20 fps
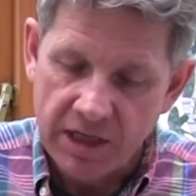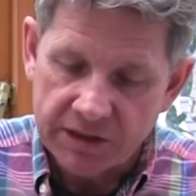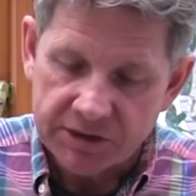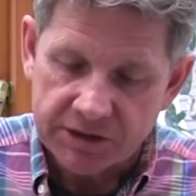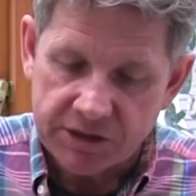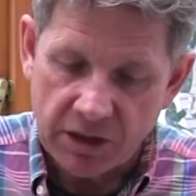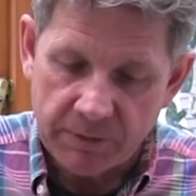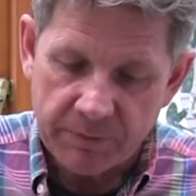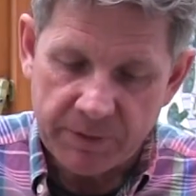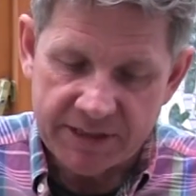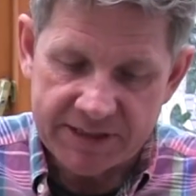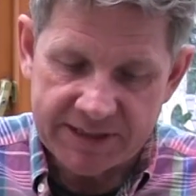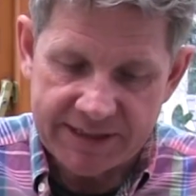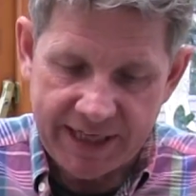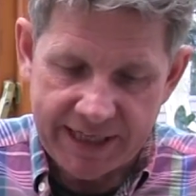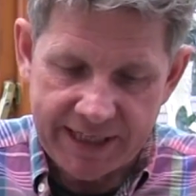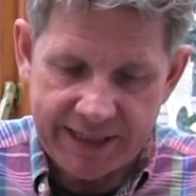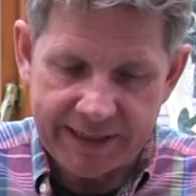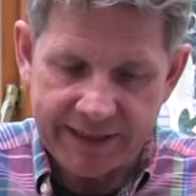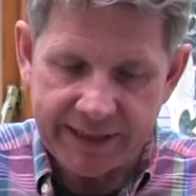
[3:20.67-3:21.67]
So by
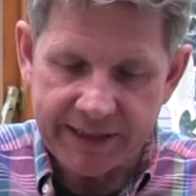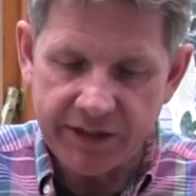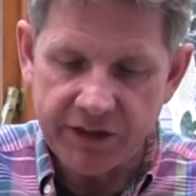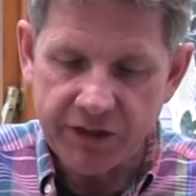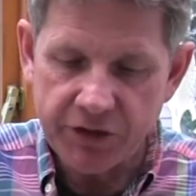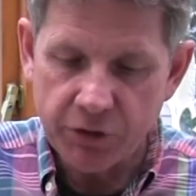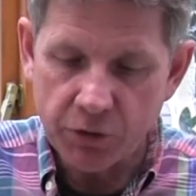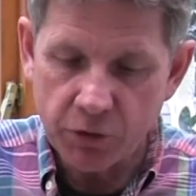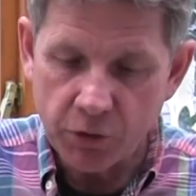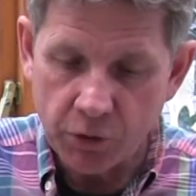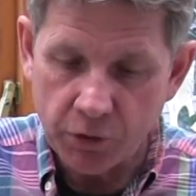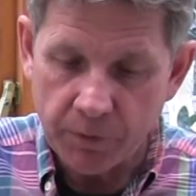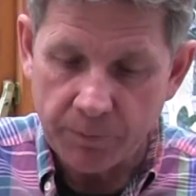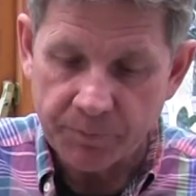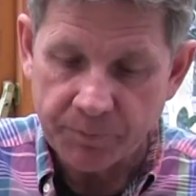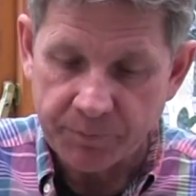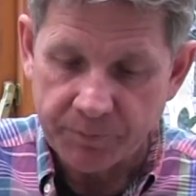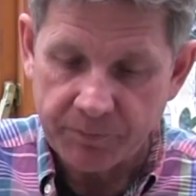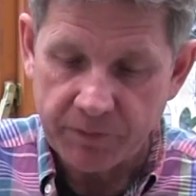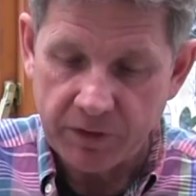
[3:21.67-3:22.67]
taking your
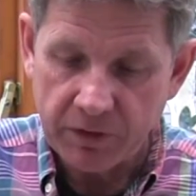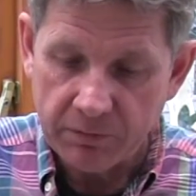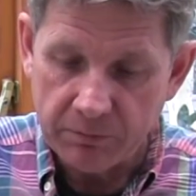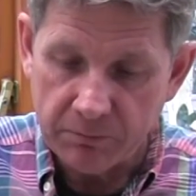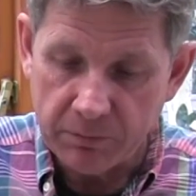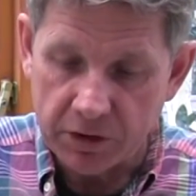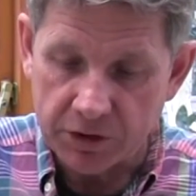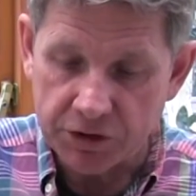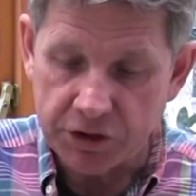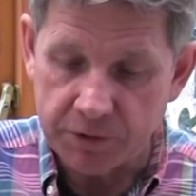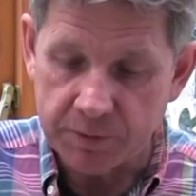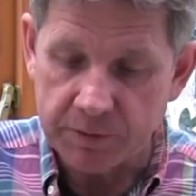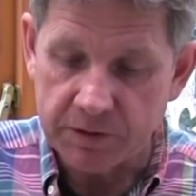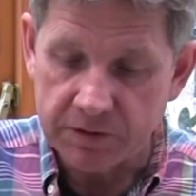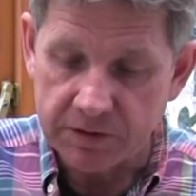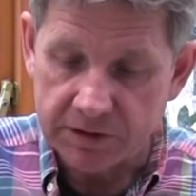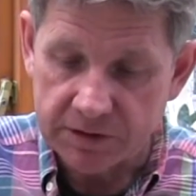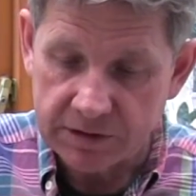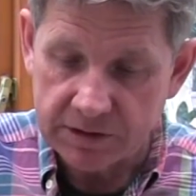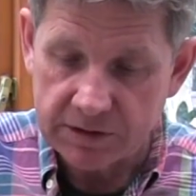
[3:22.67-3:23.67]

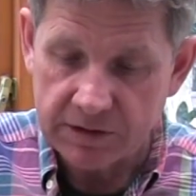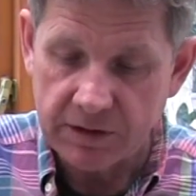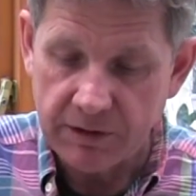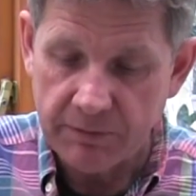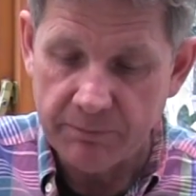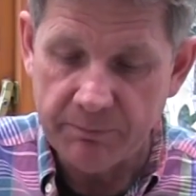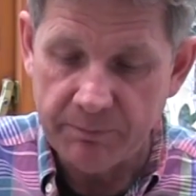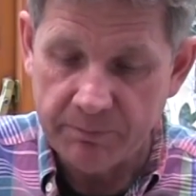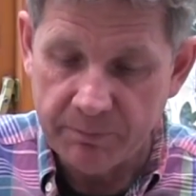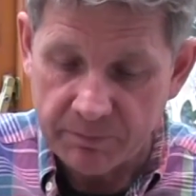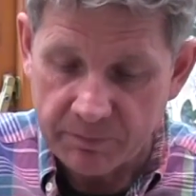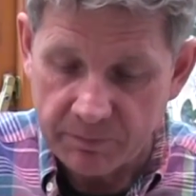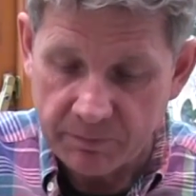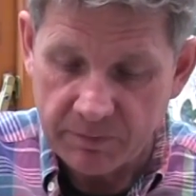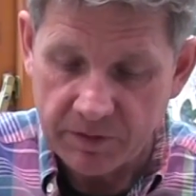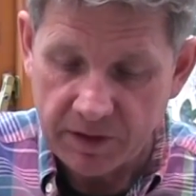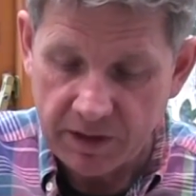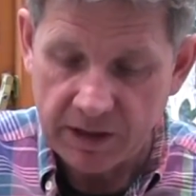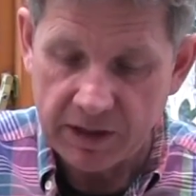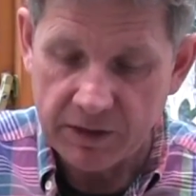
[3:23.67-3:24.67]
modules
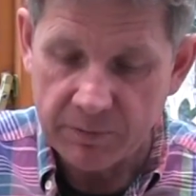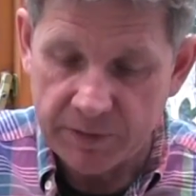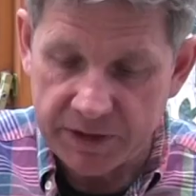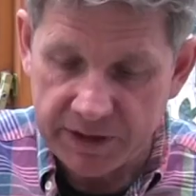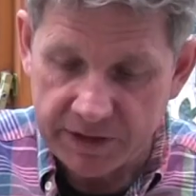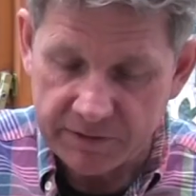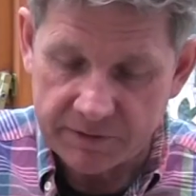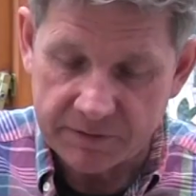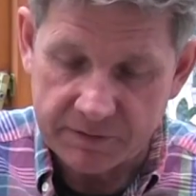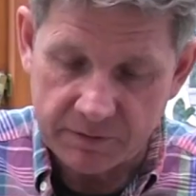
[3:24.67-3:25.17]
and we